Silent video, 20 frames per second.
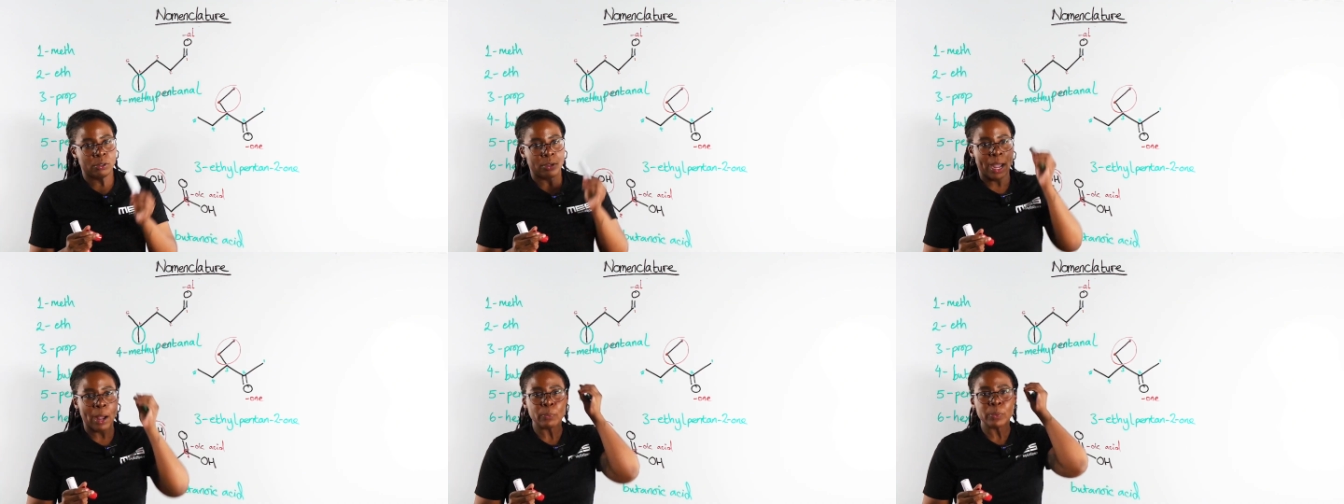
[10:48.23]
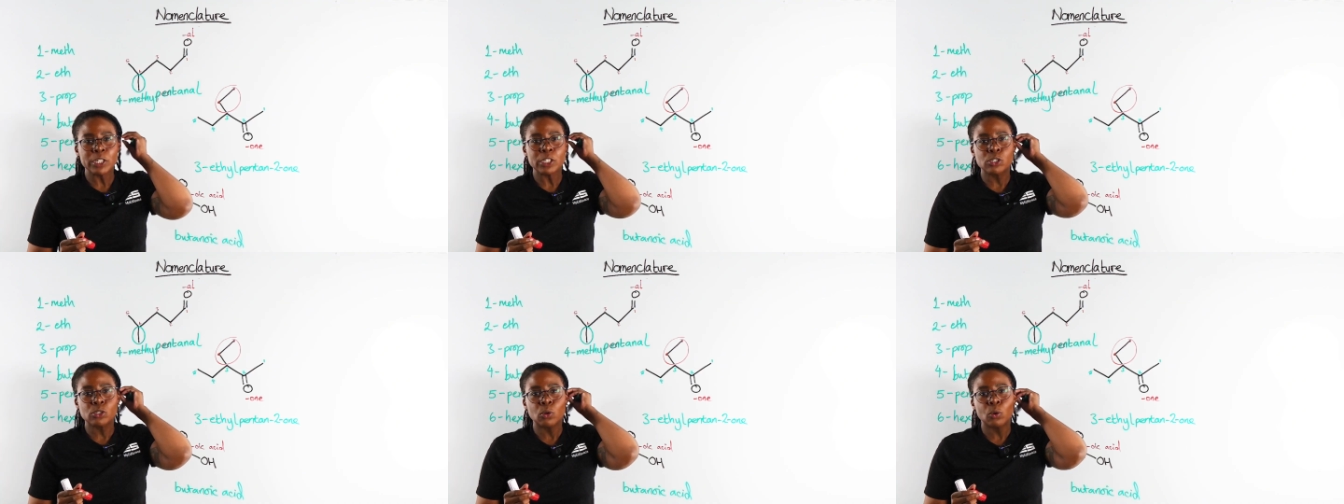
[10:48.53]
and
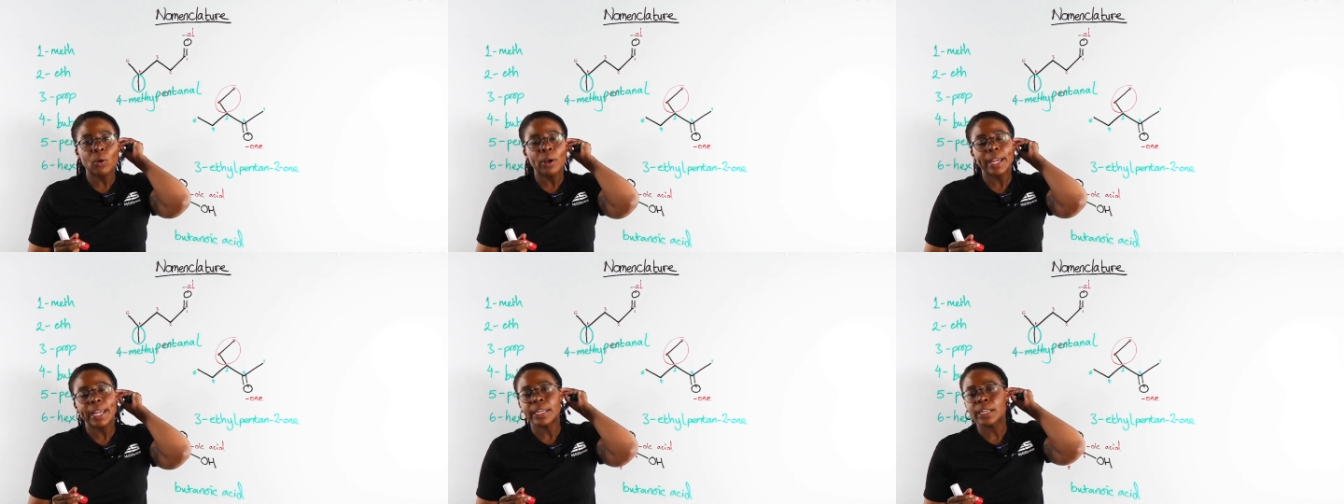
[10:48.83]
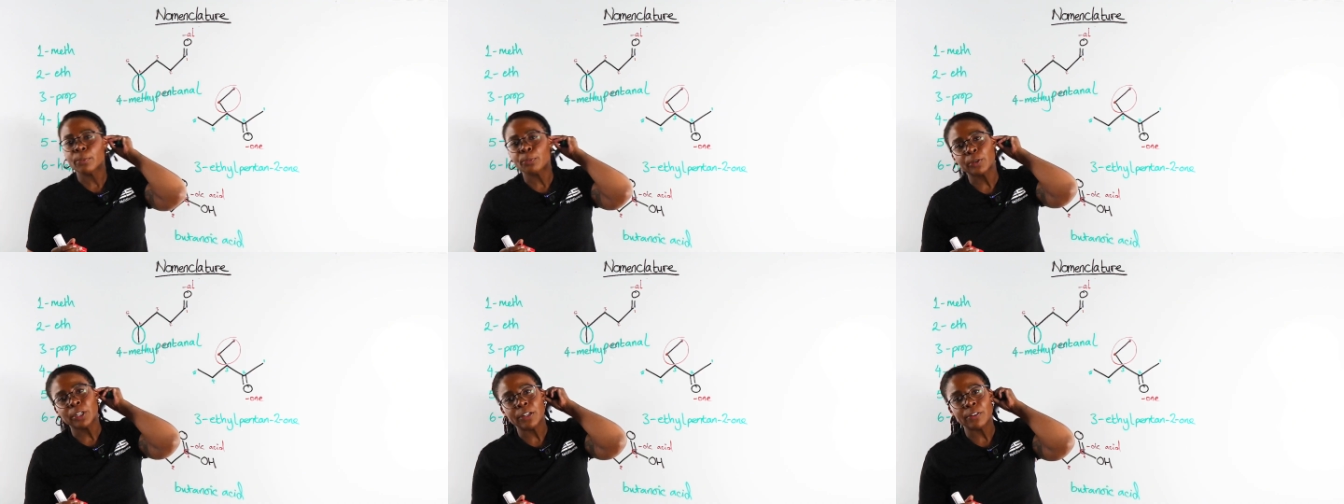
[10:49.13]
we saw in
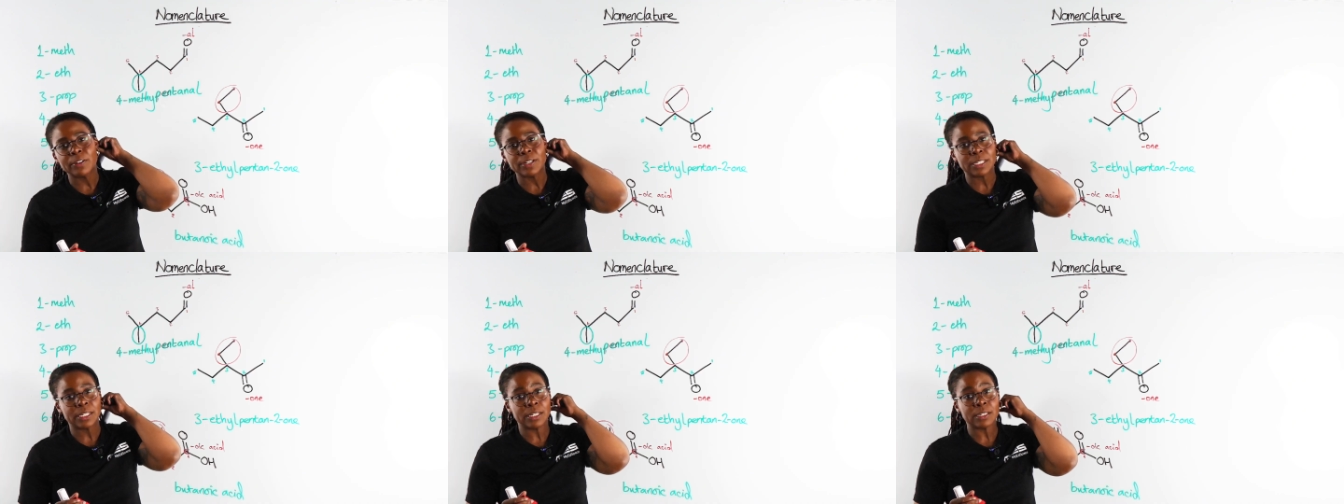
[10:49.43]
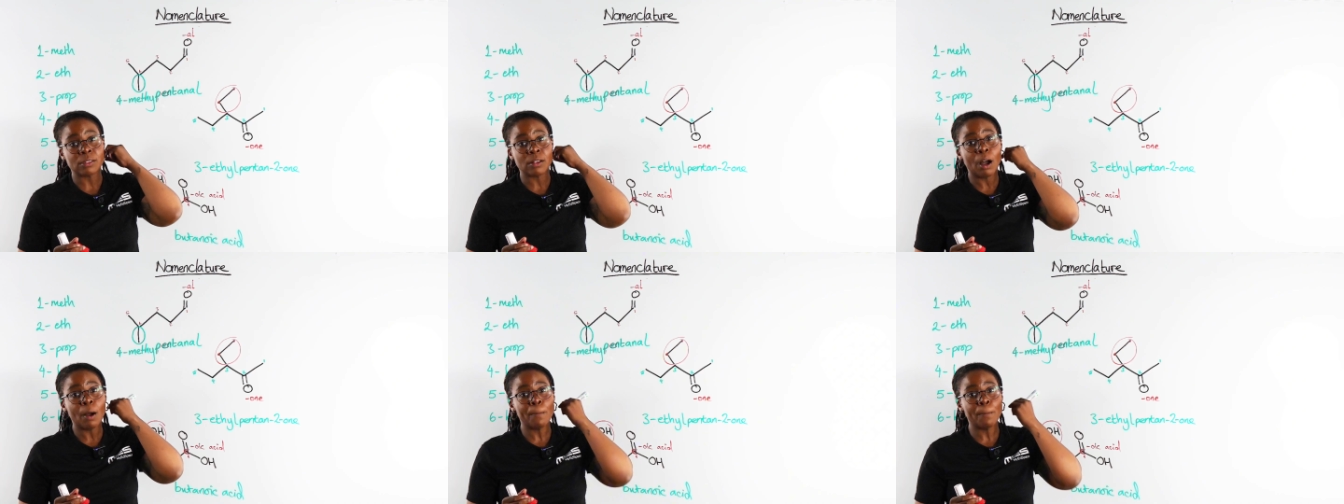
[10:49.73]
a previous
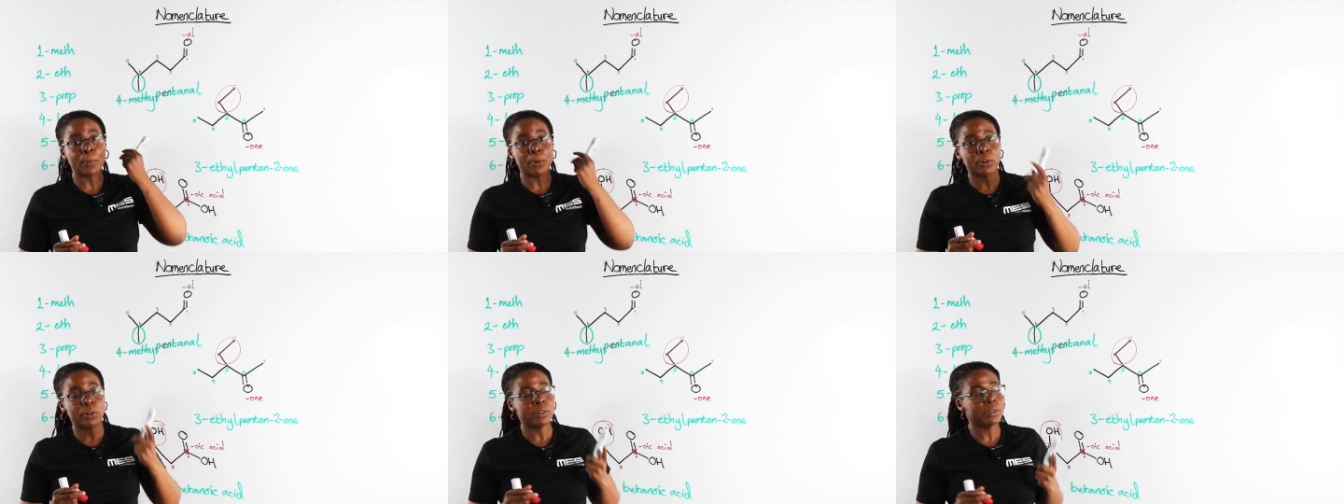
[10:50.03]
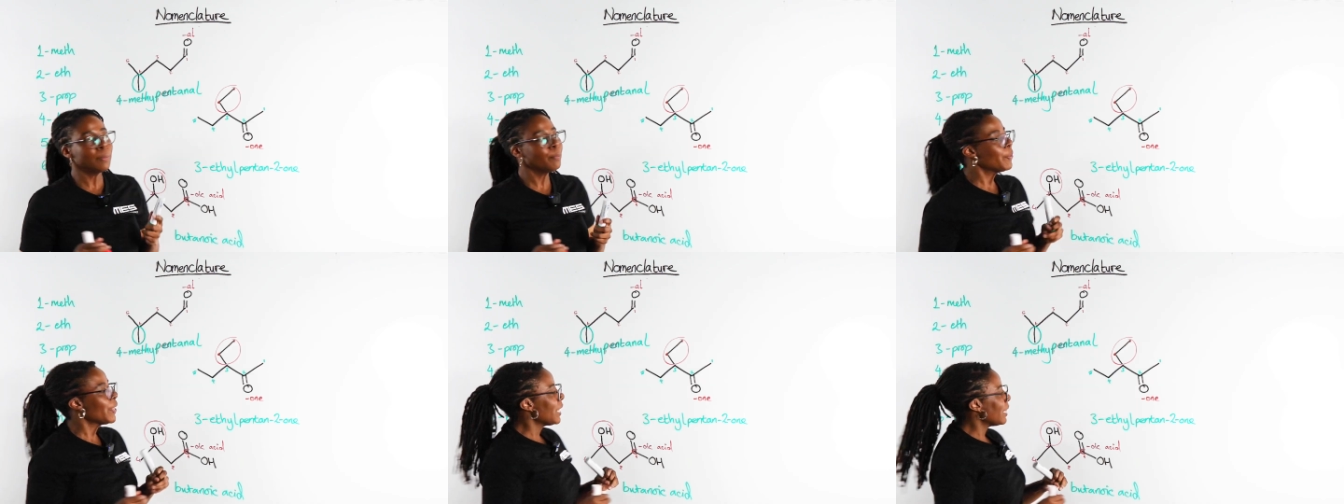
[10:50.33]
example,